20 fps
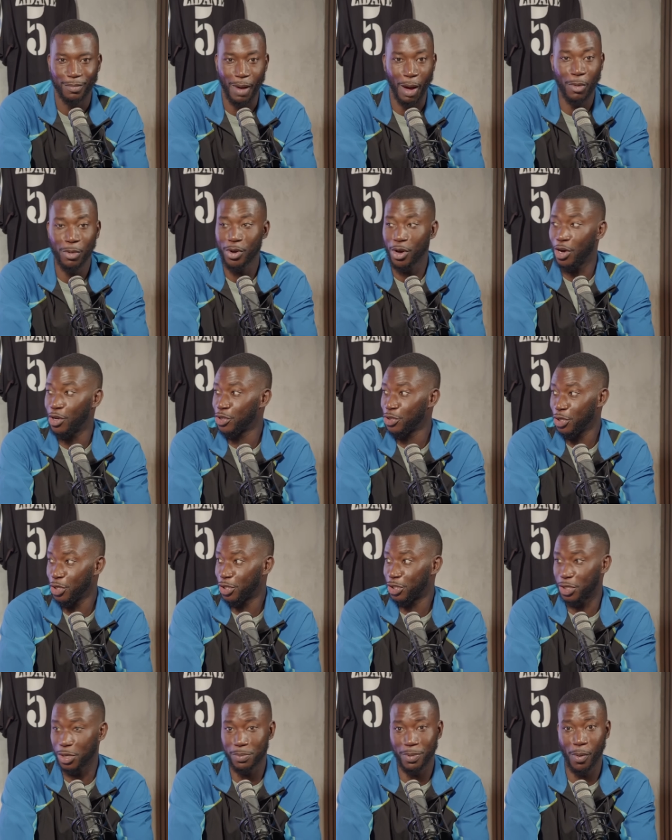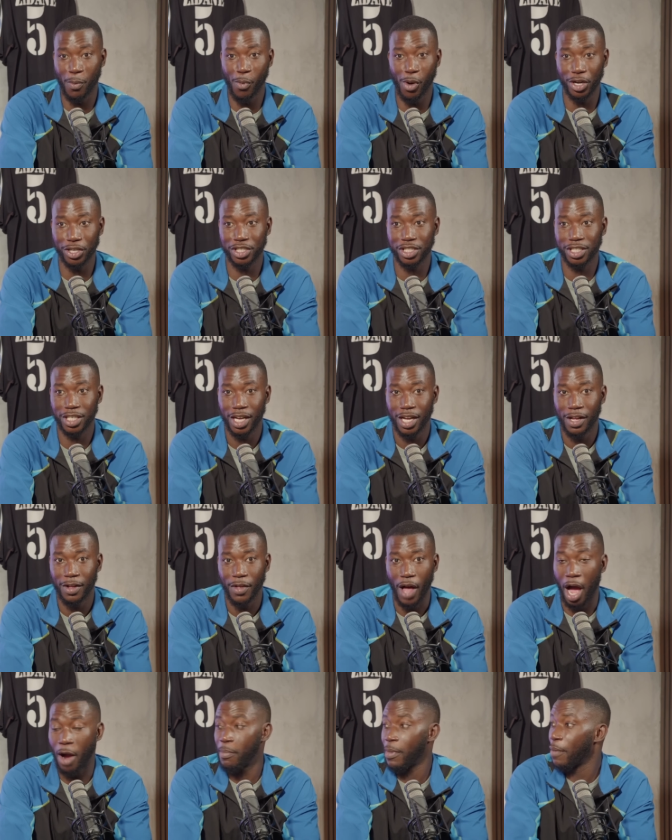Man we will go on YouTube and watch. What?
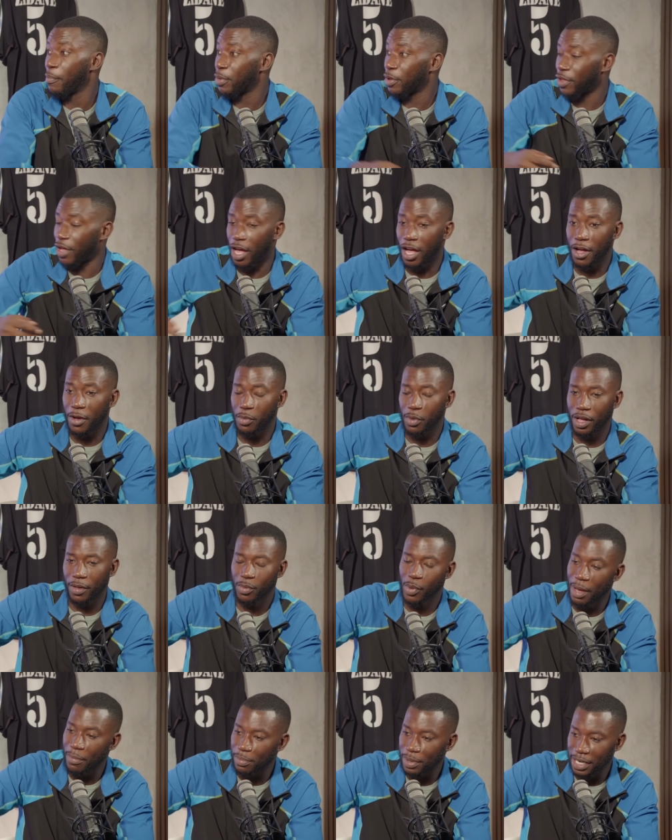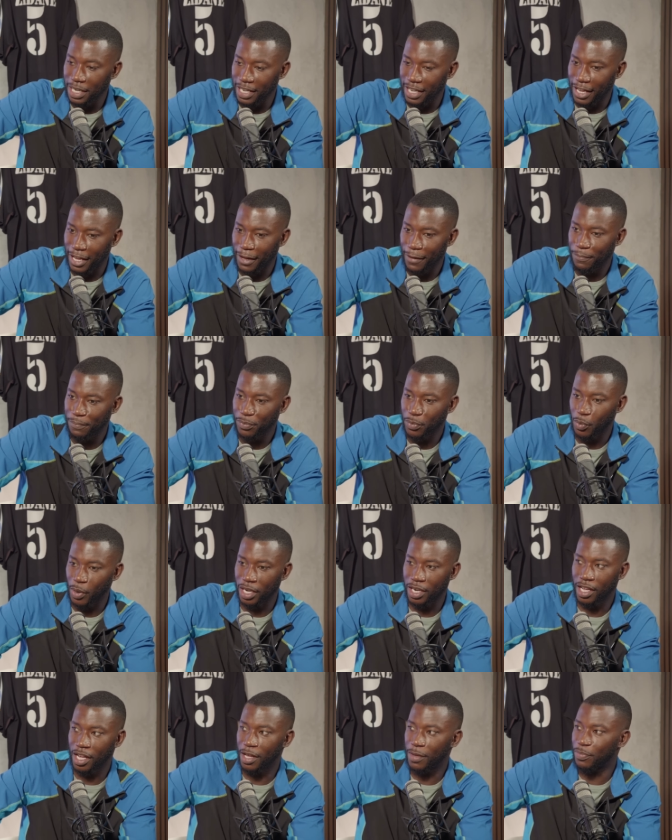I remember uh, Wembley, yeah,
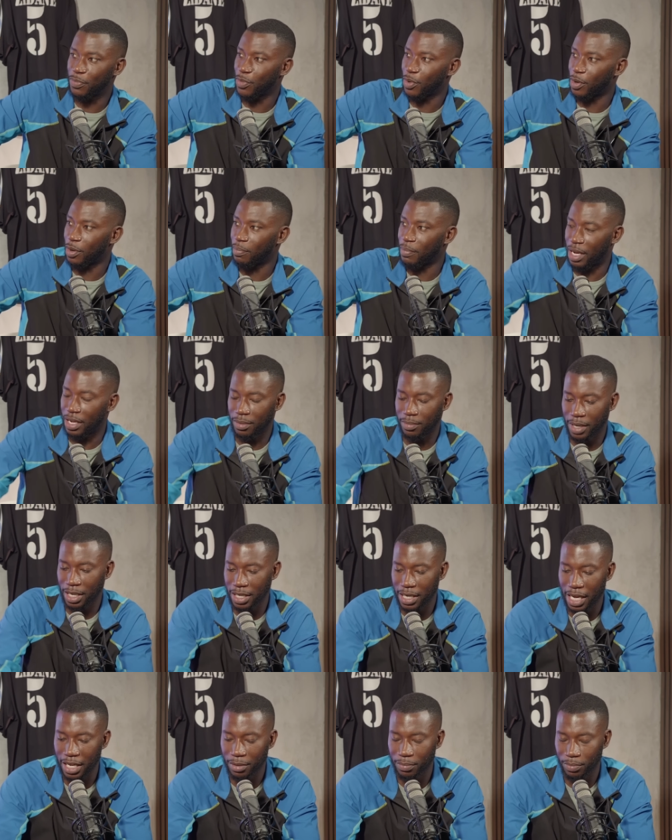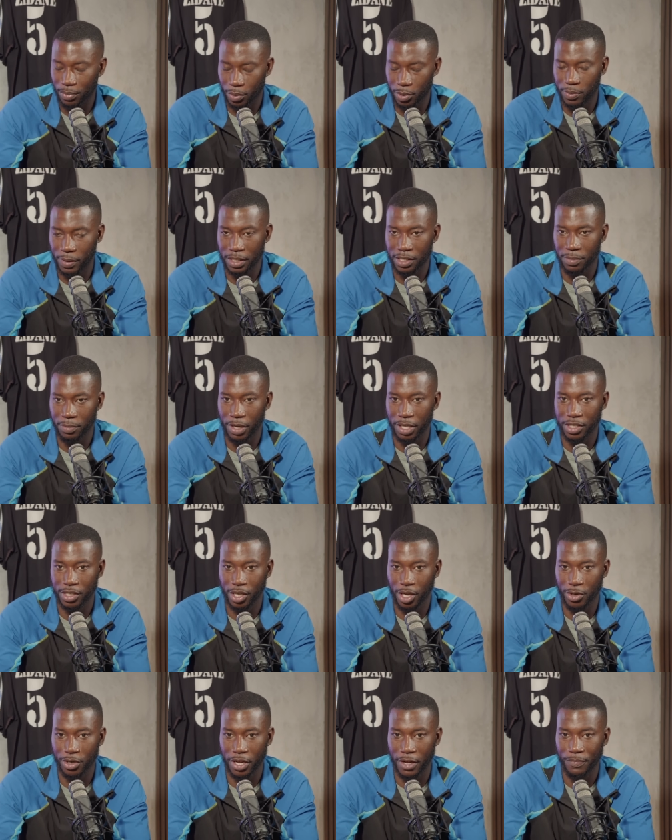when um, Man United was playing yeah.
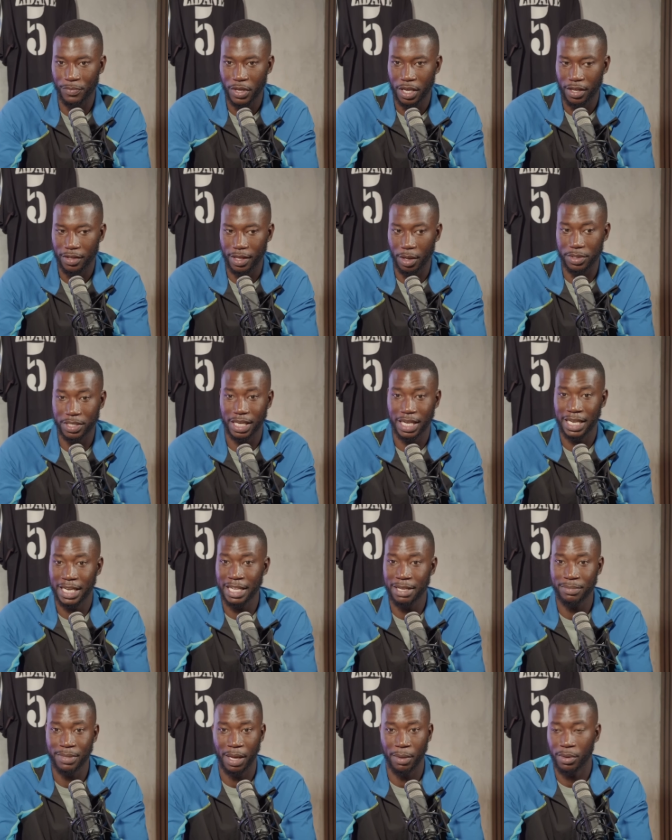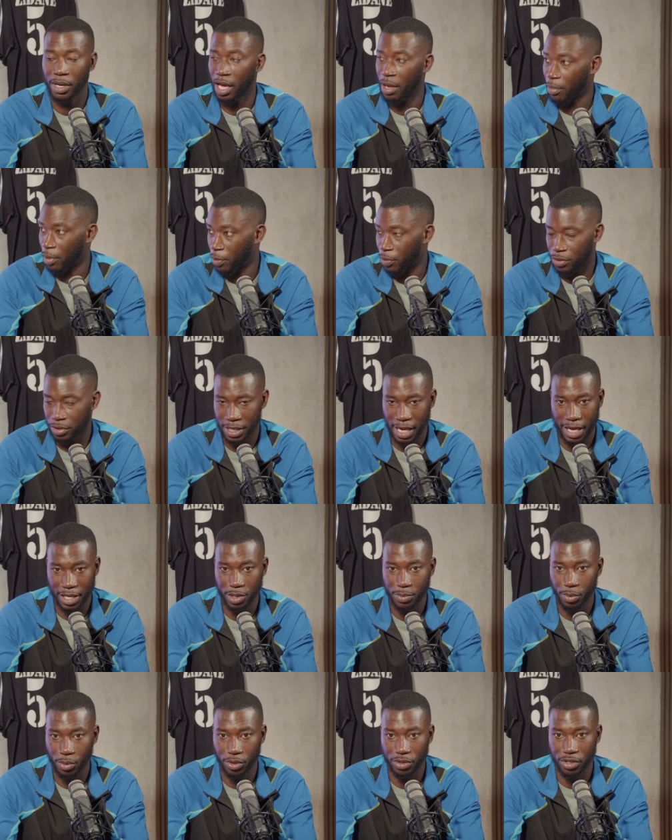Barcelona, there was a clip that came up on Sky
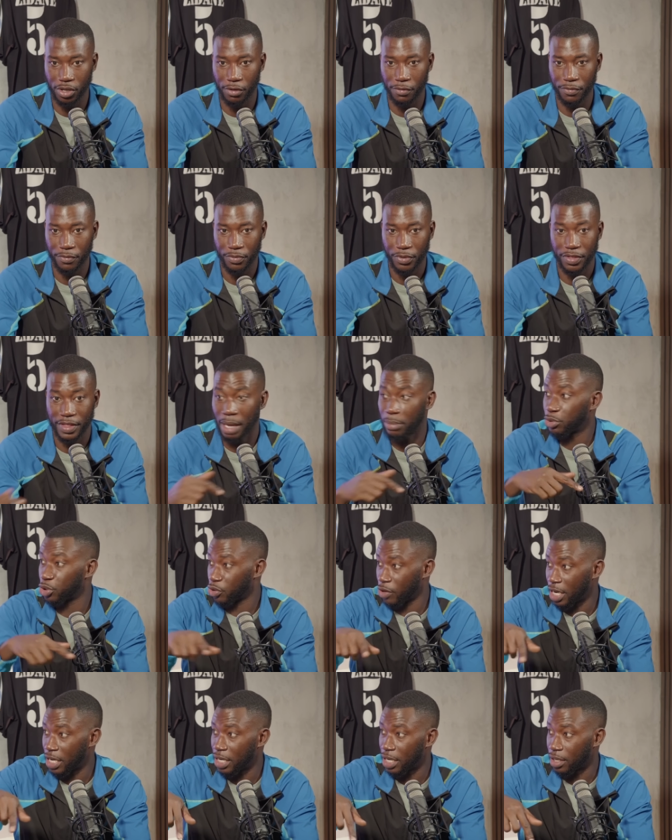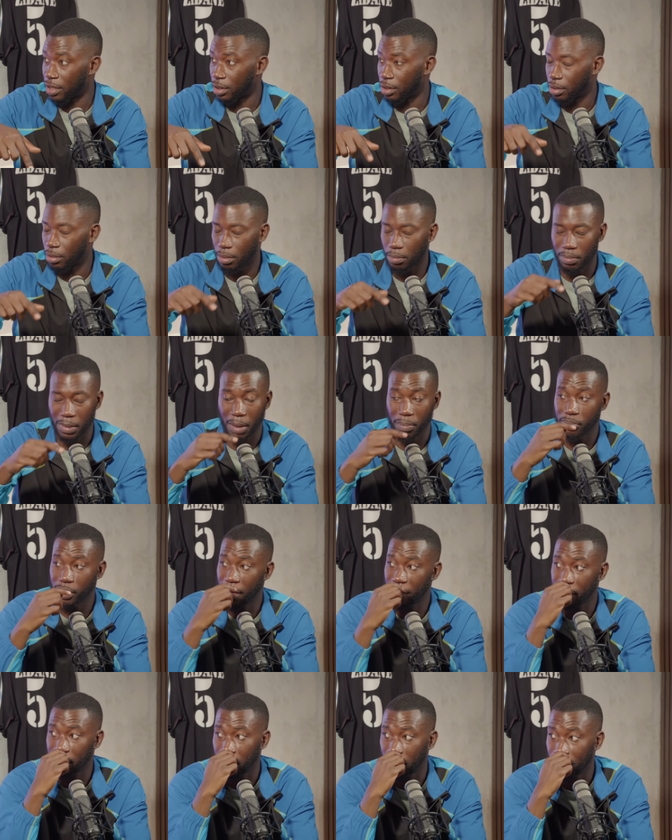Sports mm. of them training. Yeah. My
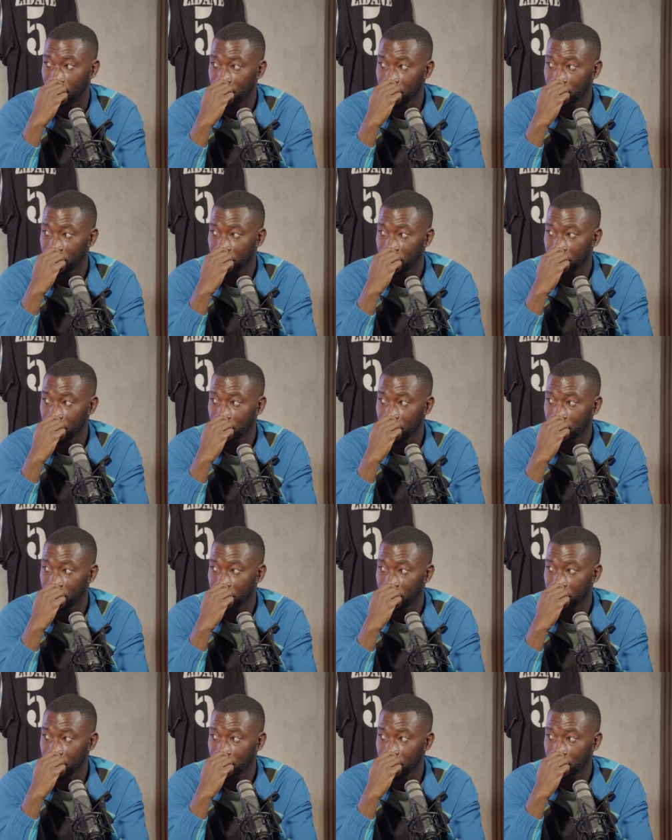brother.